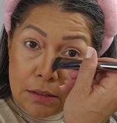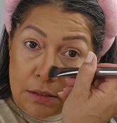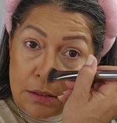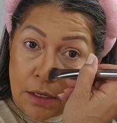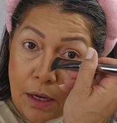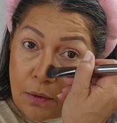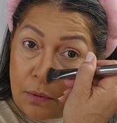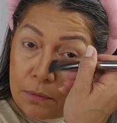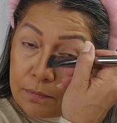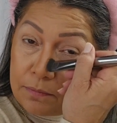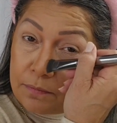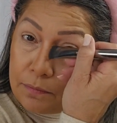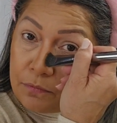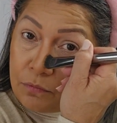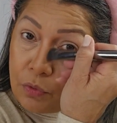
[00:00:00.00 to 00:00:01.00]
So
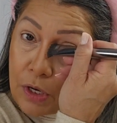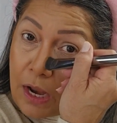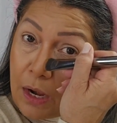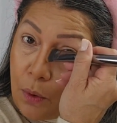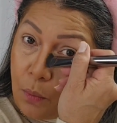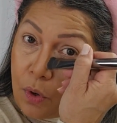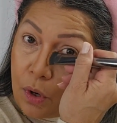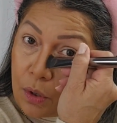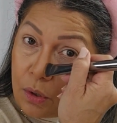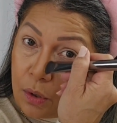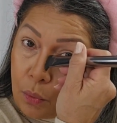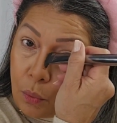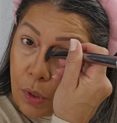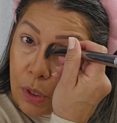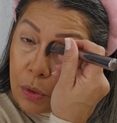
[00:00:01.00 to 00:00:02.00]
we gotta work
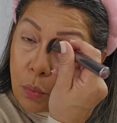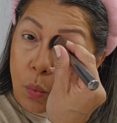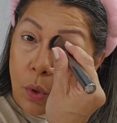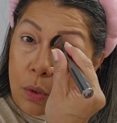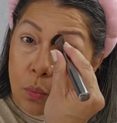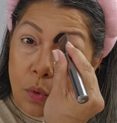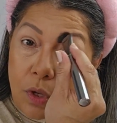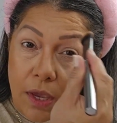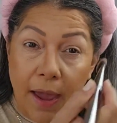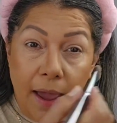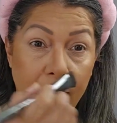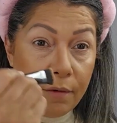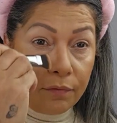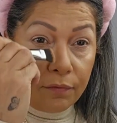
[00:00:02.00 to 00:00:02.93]
with what we have.